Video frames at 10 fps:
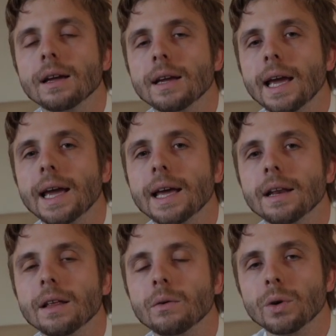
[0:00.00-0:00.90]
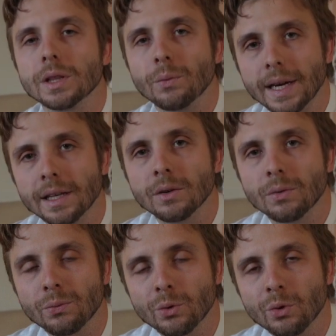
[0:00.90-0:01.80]
And what the regular
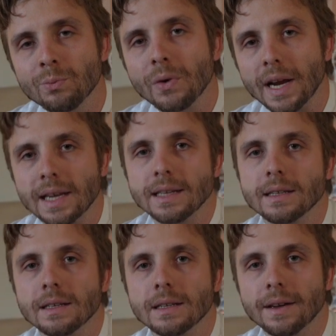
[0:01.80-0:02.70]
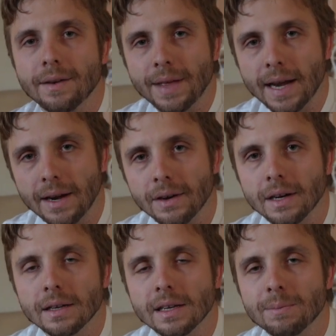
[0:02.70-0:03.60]
room rate of that
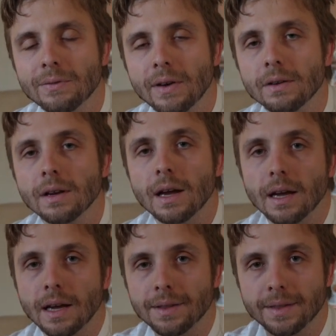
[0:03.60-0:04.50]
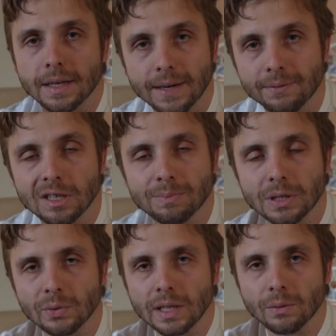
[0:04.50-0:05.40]
area can be found on the difference
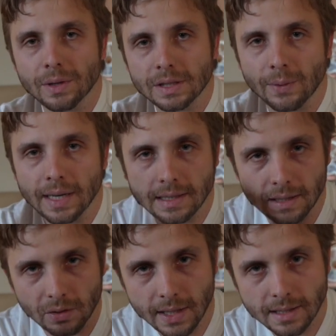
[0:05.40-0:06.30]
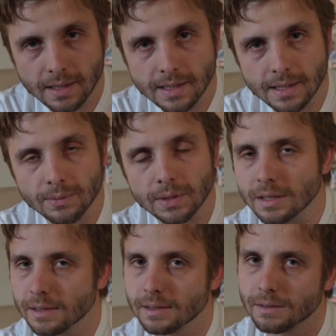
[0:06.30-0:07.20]
between what the rate is on Craigslist, which
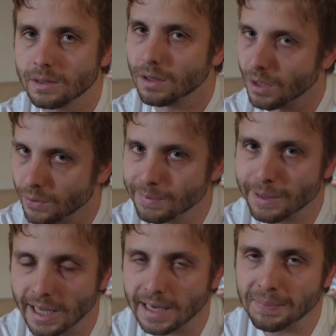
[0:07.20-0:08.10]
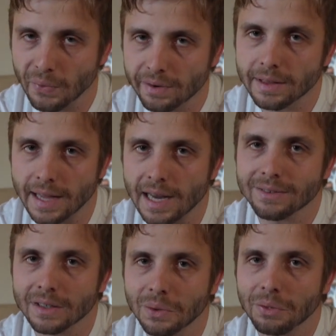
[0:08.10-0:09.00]
is you'll always be getting more than that if
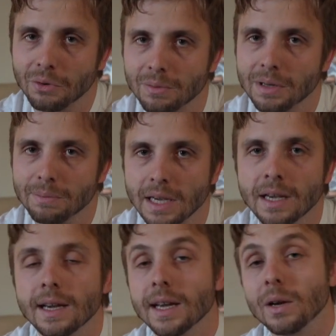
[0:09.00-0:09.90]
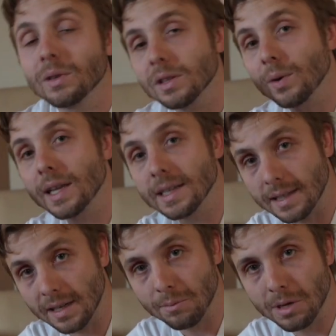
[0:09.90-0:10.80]
you're going through Airbnb, and what the rate is
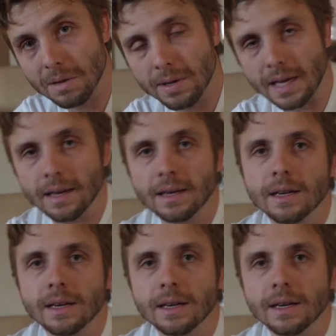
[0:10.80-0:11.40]
on Airbnb.